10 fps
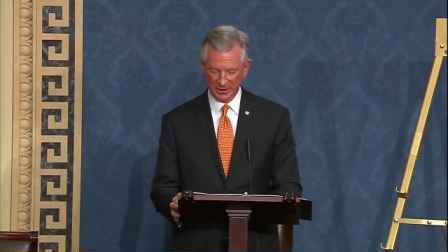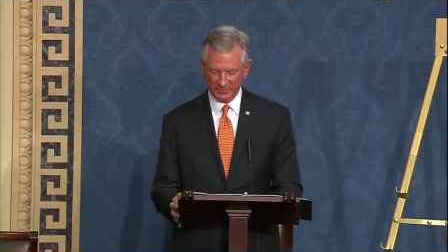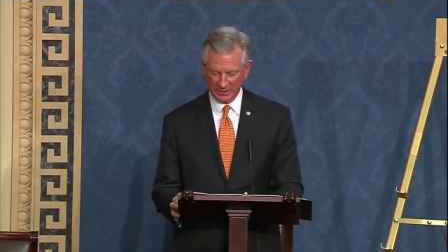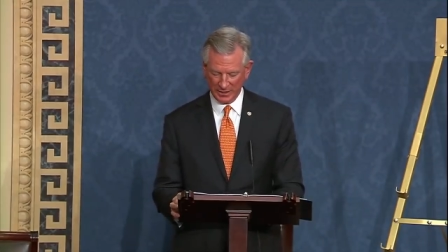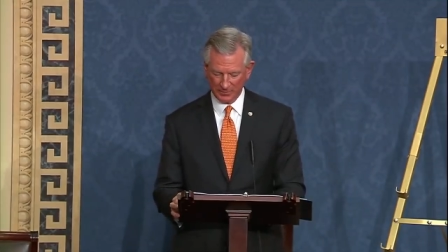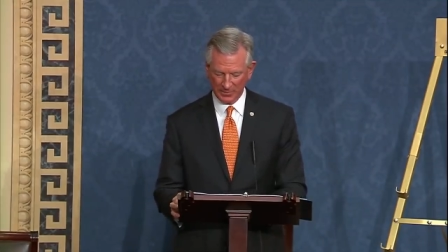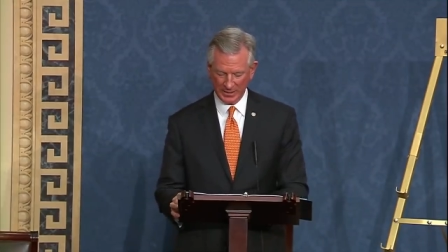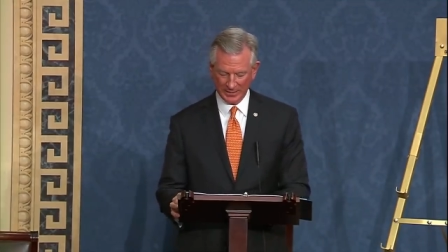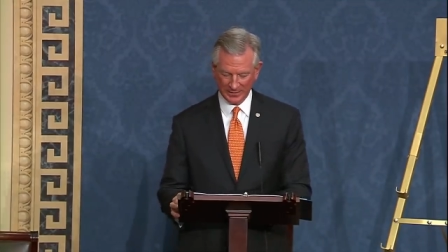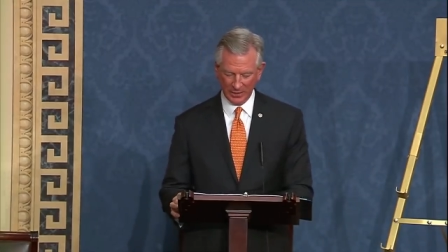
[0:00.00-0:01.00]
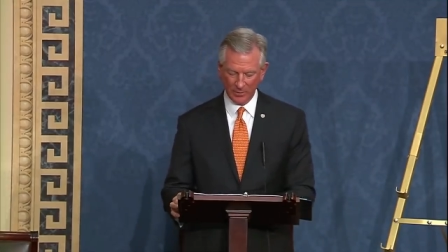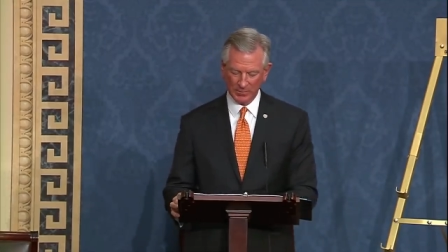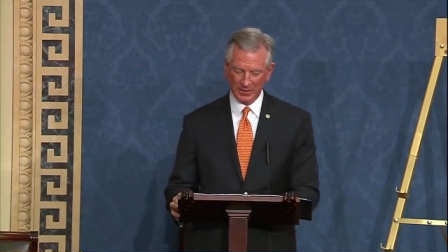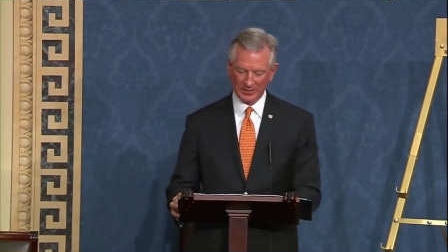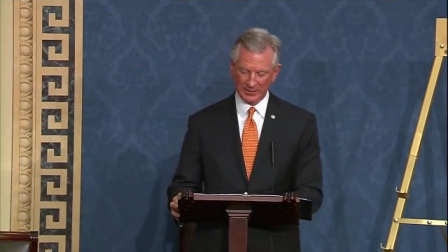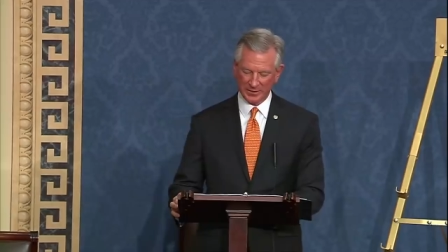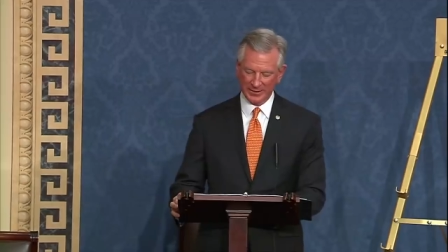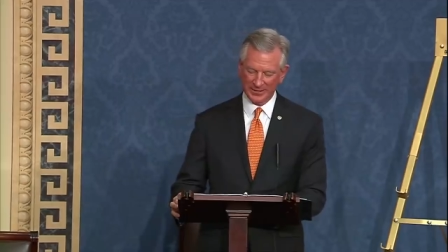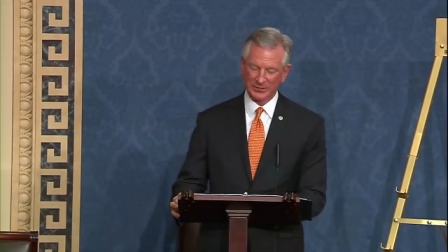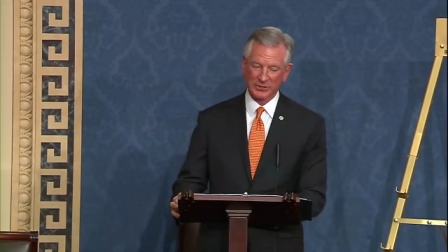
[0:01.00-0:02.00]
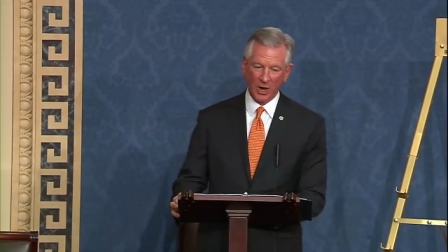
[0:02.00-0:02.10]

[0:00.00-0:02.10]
of an airplane and our military is